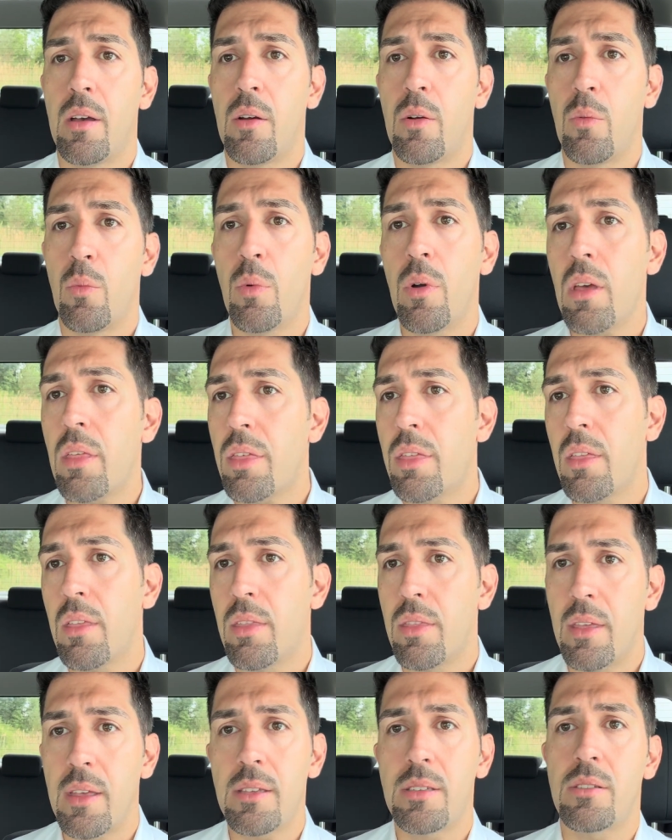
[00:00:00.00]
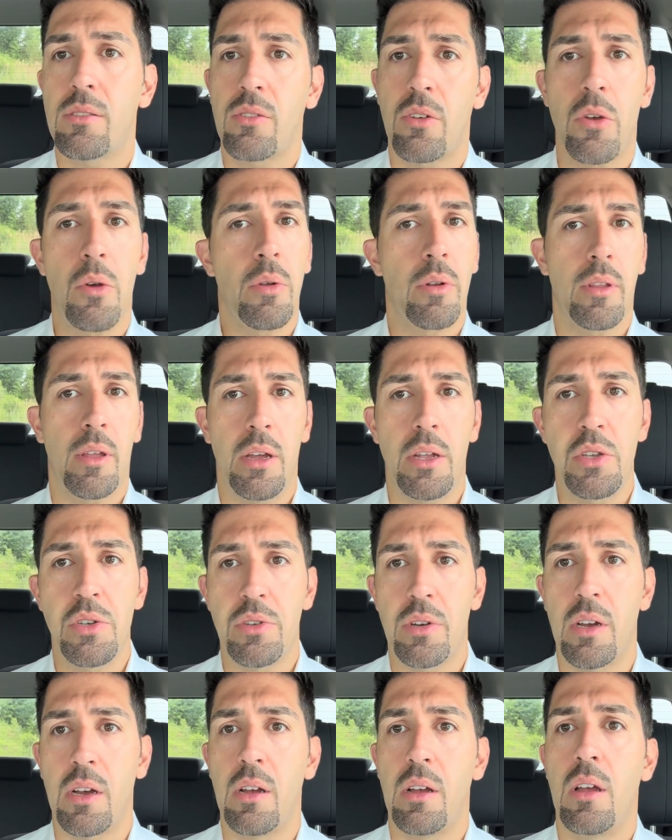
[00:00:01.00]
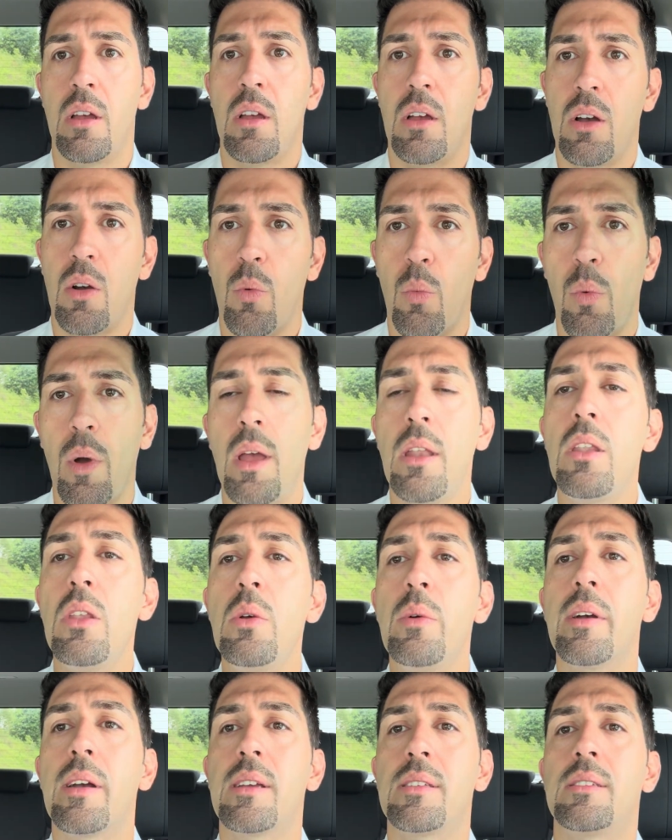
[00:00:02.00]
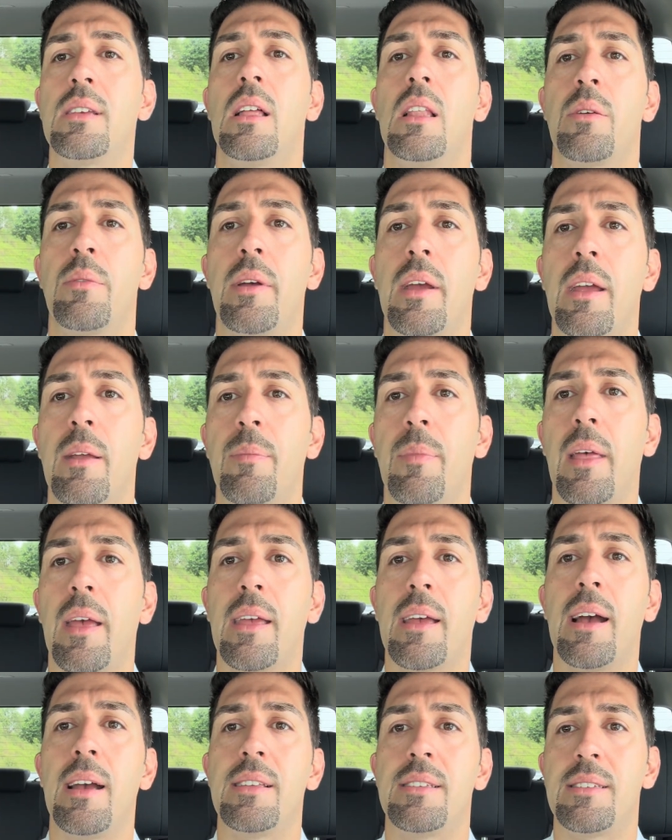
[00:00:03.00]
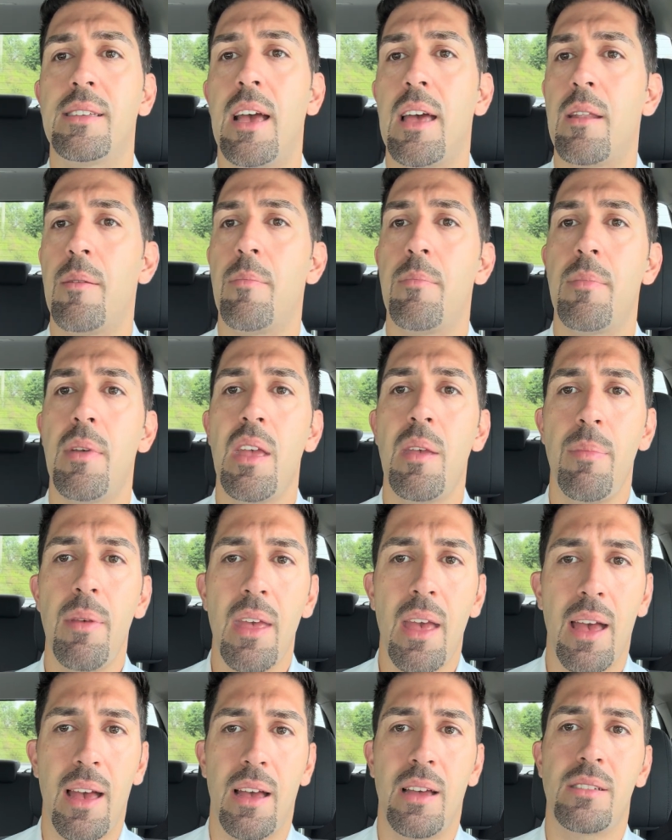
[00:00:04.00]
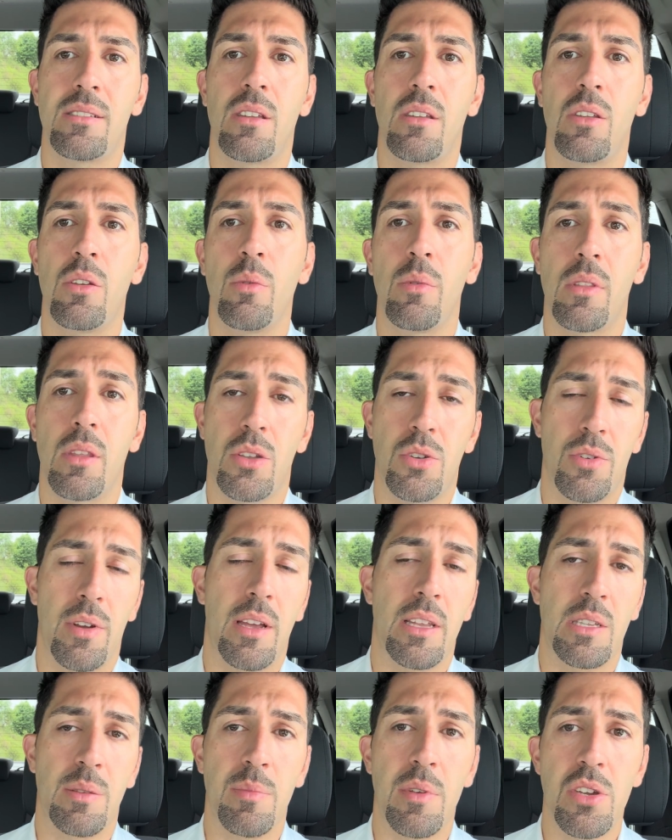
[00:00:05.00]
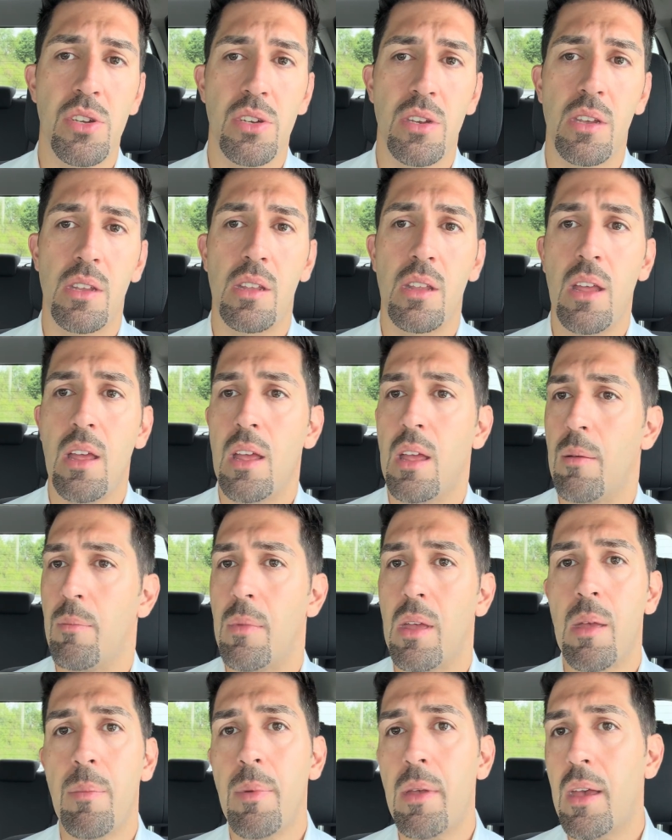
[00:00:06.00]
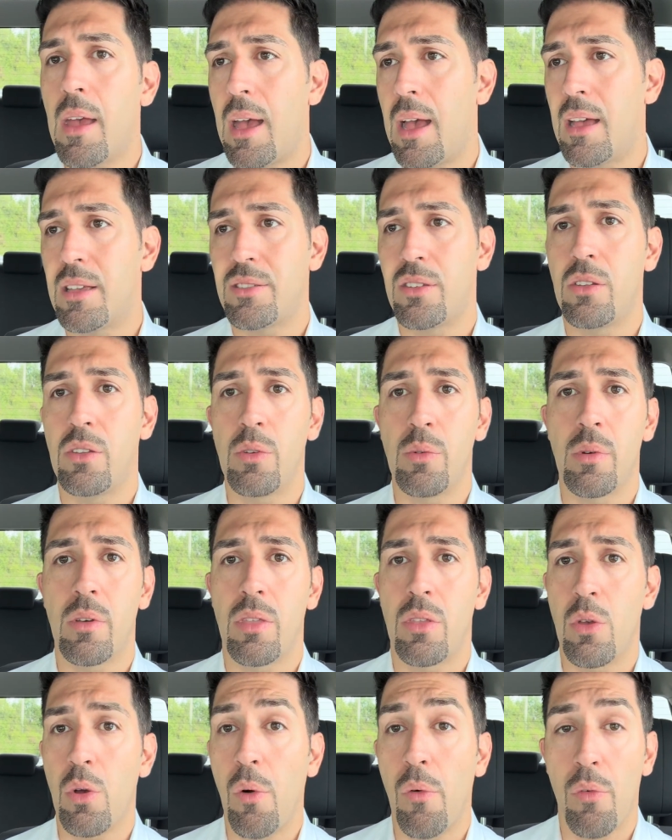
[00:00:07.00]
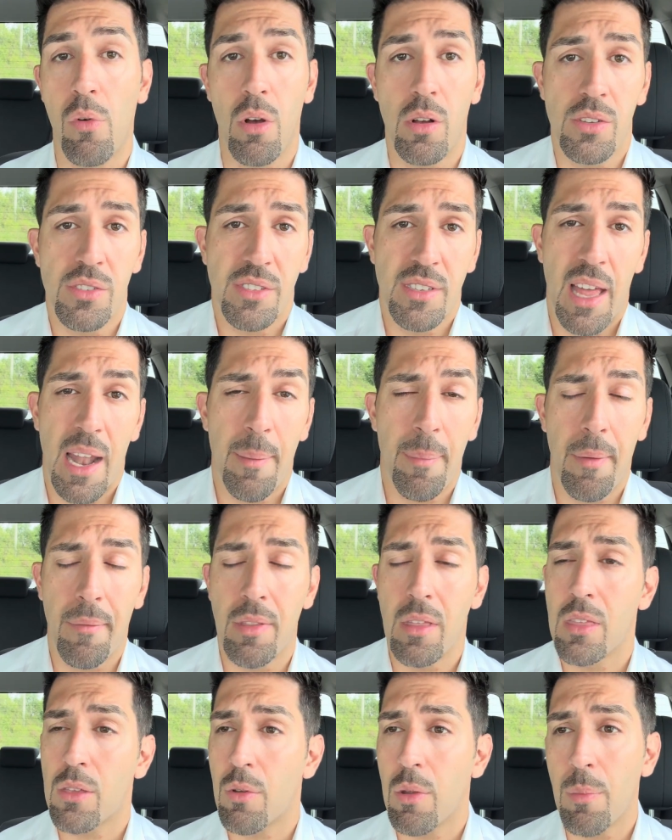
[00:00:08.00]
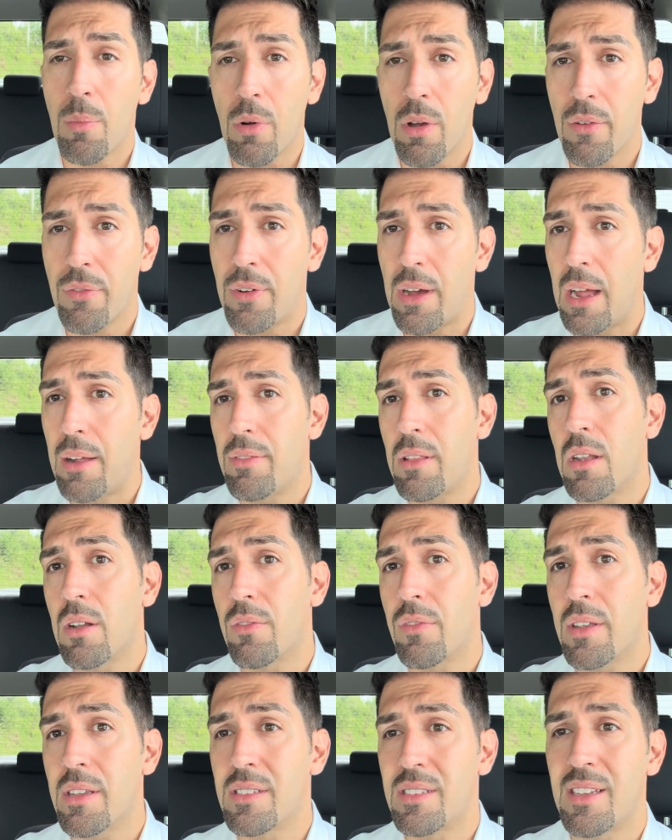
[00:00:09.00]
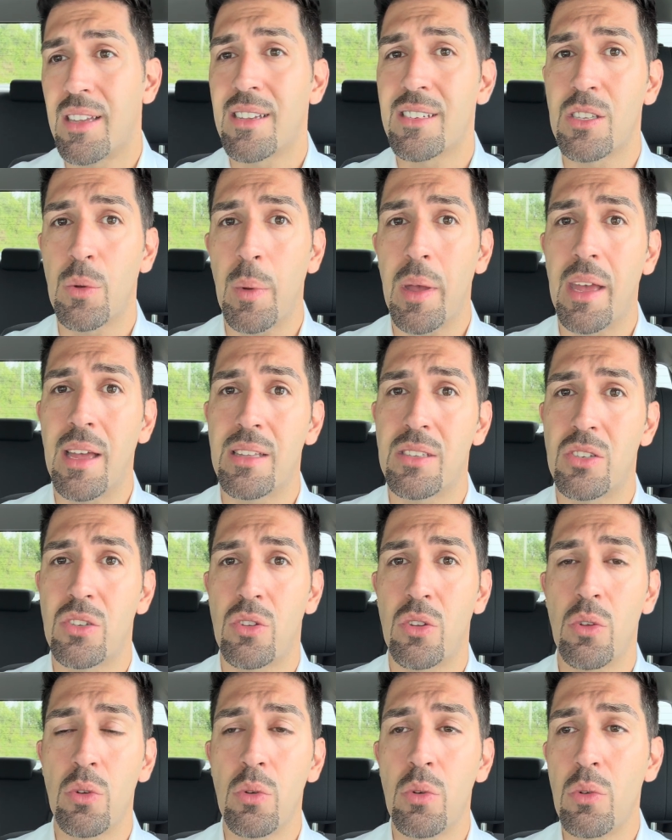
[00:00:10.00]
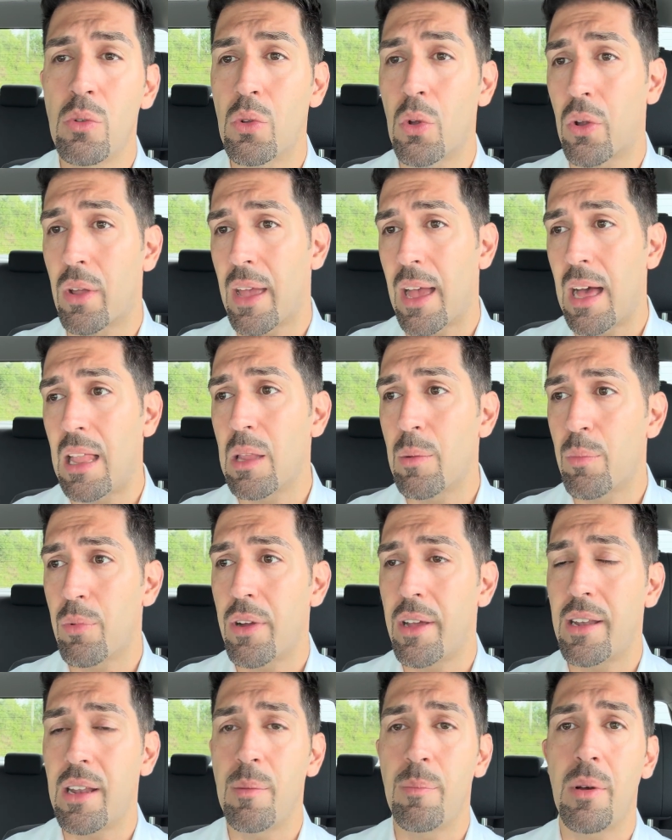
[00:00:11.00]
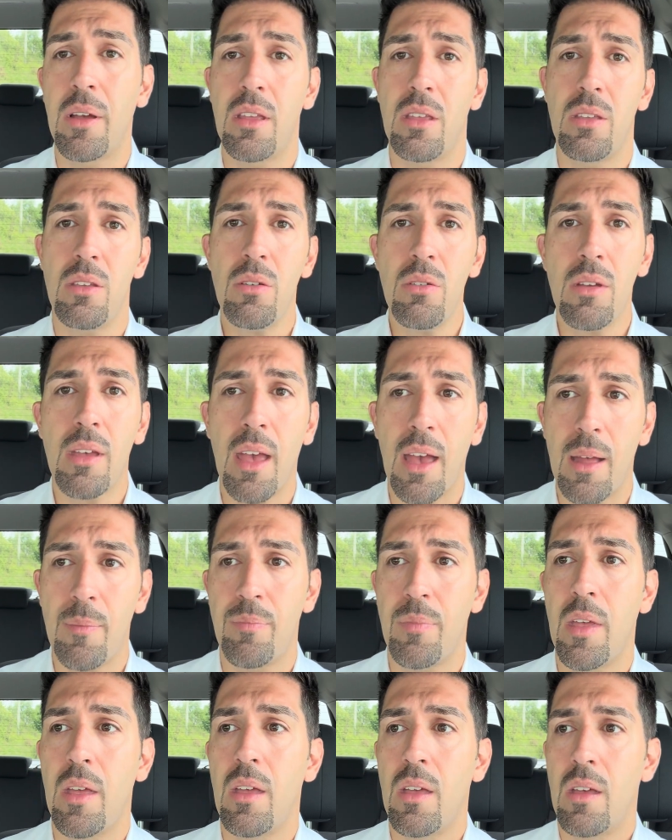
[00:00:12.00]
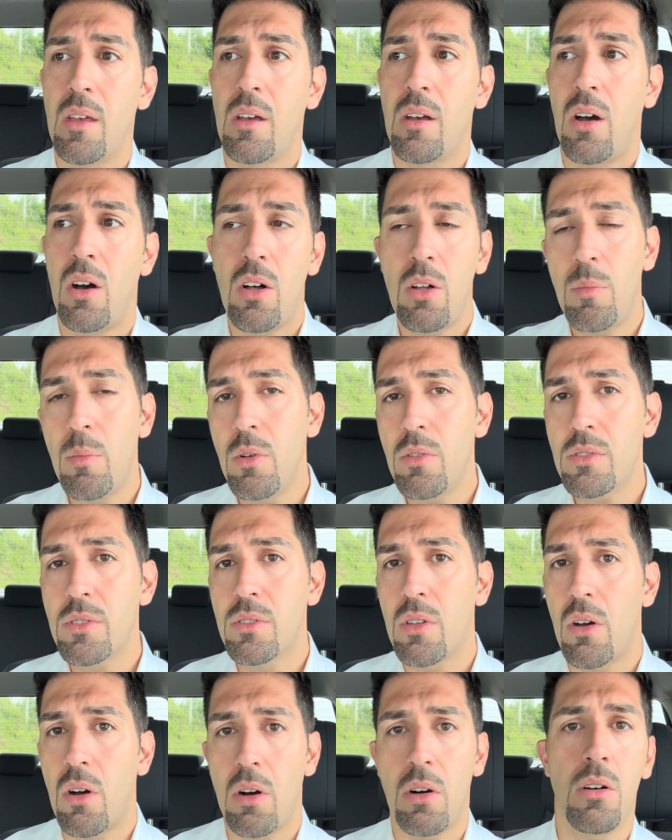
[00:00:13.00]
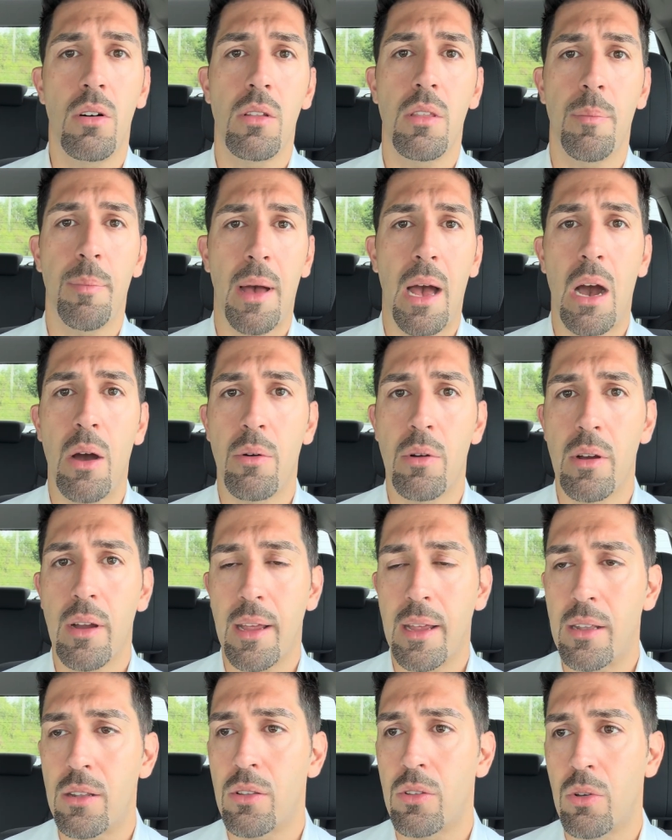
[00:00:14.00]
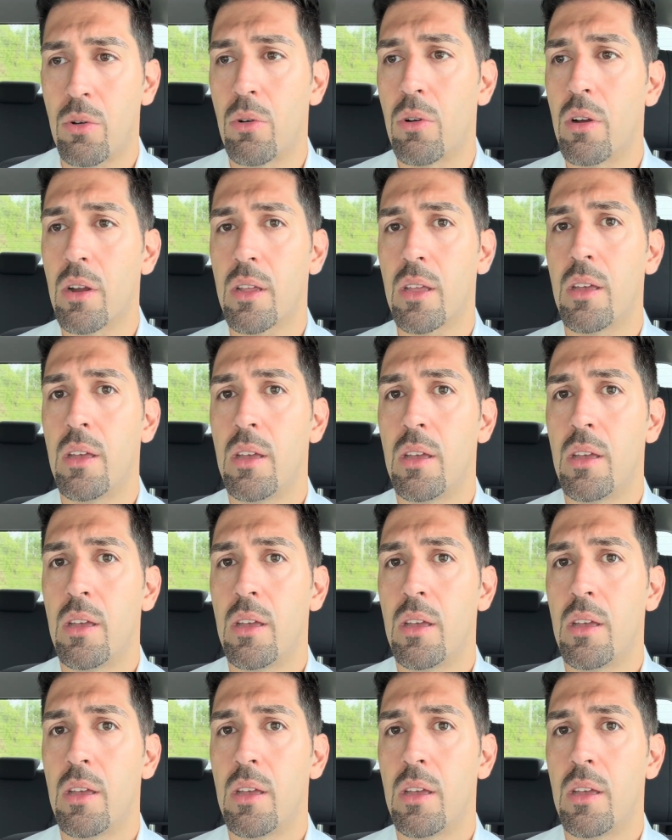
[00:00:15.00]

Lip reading: with this Toyota Tundra, when you accelerate, like I said, maybe it has to do with the transmission, maybe it has to do with the overall setup of the 3.5 liter V6, the way it's tuned or calibrated, but you get almost all the power and torque